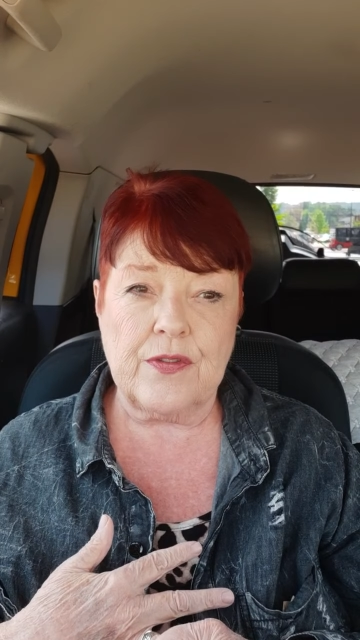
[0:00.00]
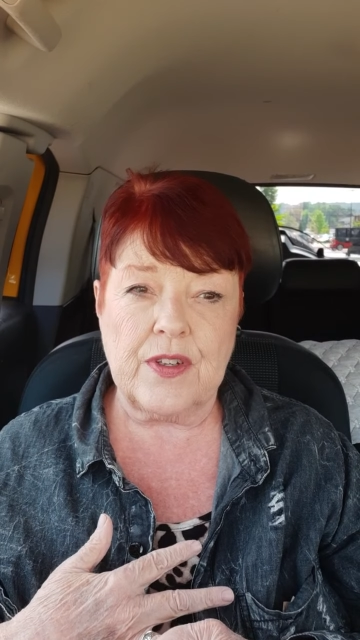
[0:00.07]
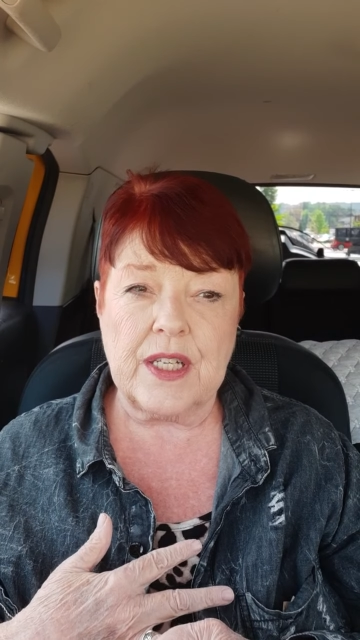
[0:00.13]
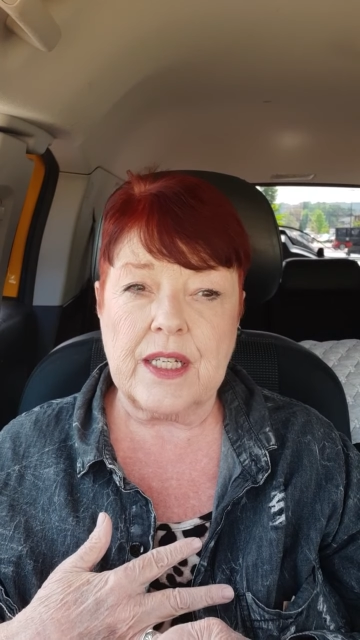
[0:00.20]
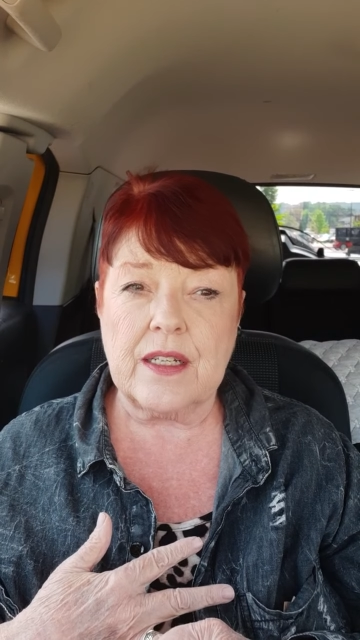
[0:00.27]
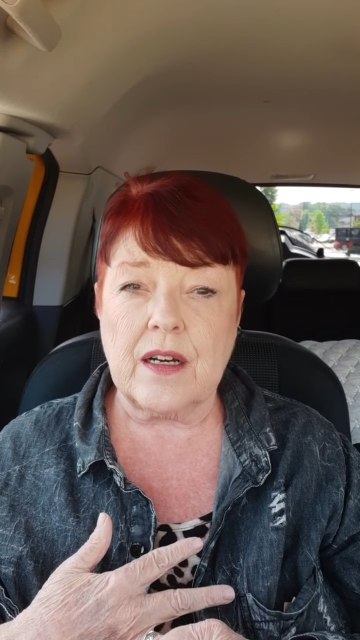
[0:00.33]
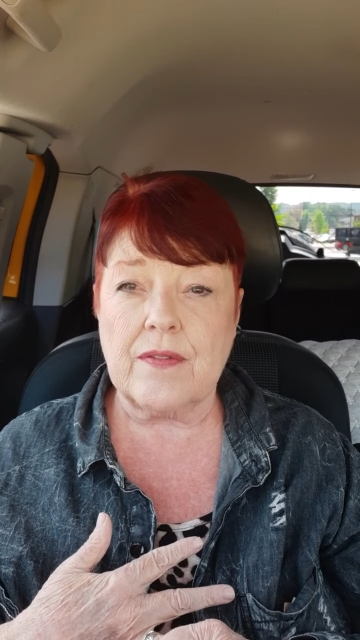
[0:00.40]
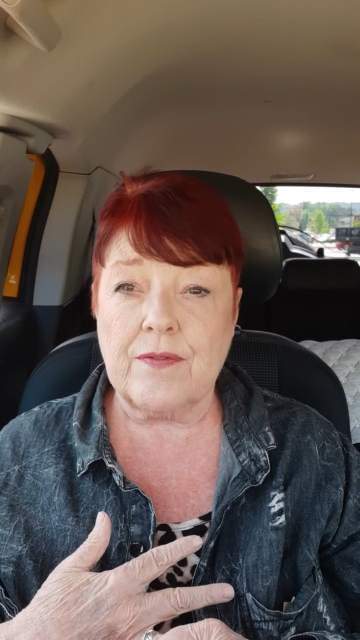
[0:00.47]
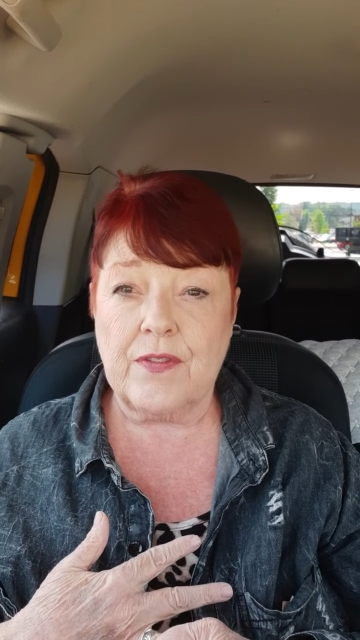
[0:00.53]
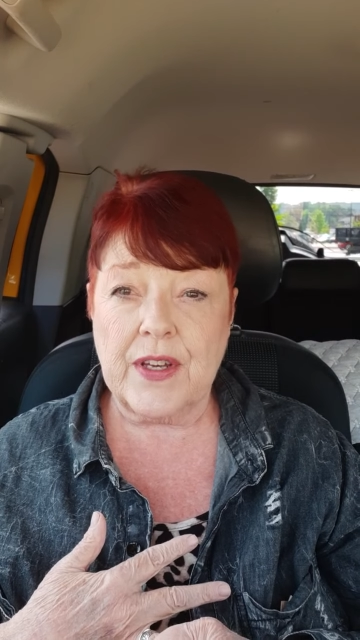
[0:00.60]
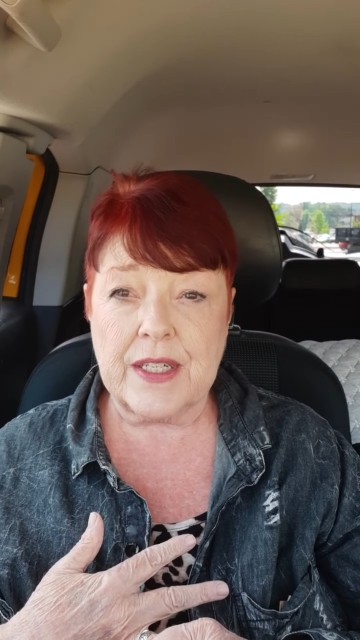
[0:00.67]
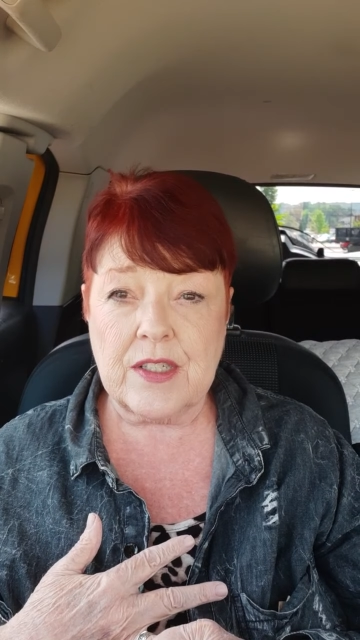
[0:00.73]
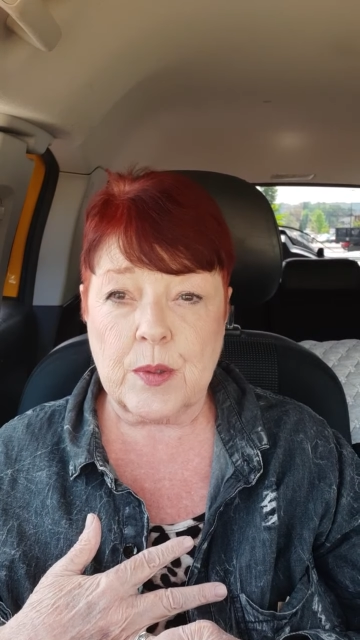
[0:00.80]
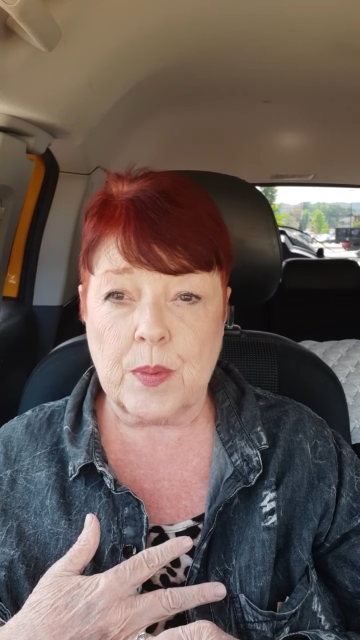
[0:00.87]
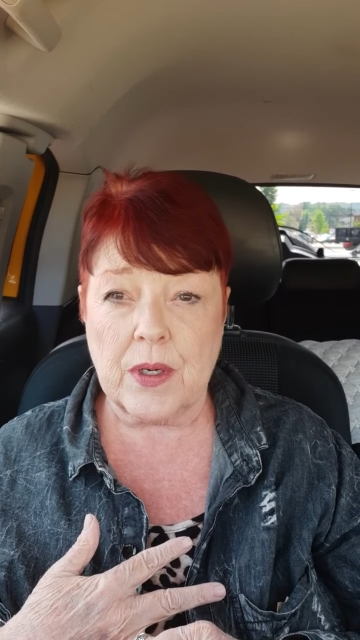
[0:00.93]
the feed on
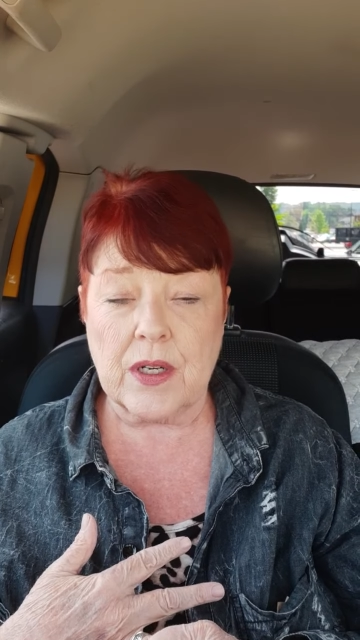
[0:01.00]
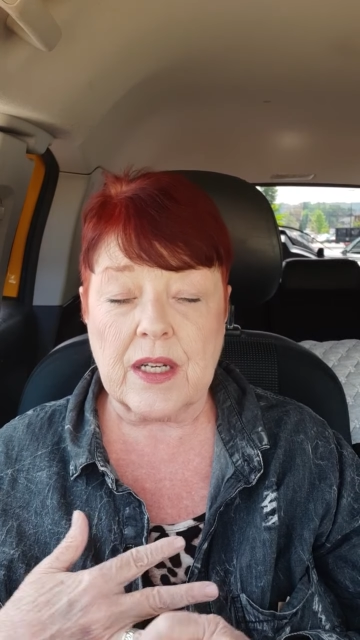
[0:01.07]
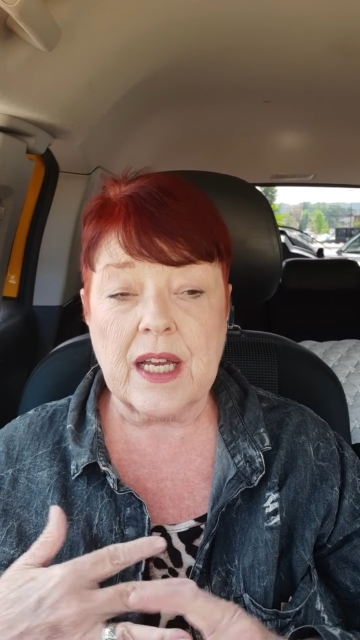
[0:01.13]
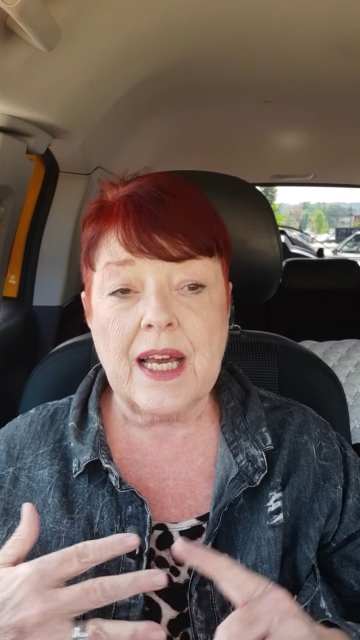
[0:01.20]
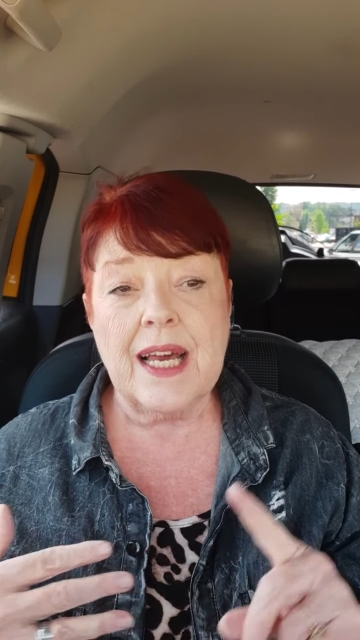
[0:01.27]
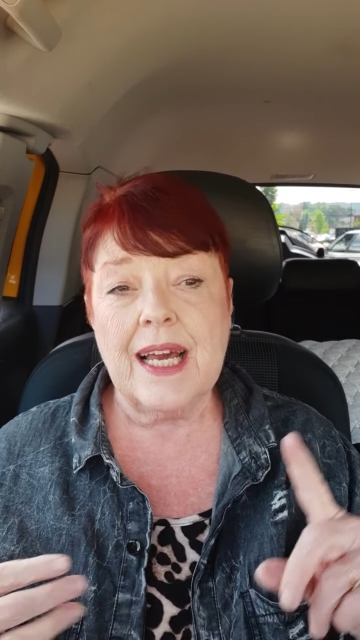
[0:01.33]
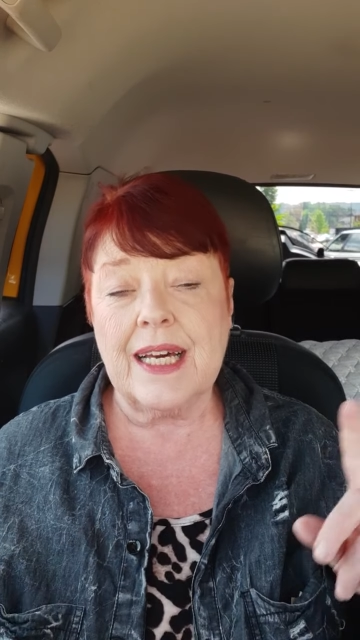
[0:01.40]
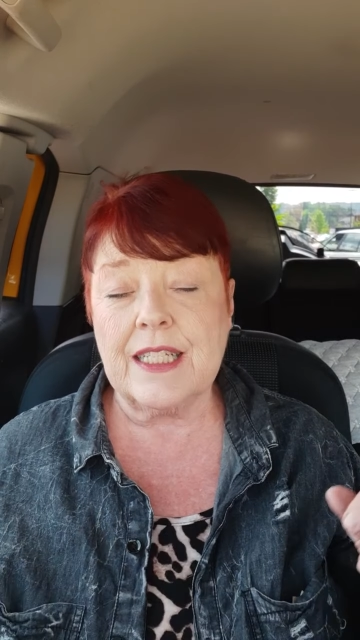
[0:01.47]
Facebook,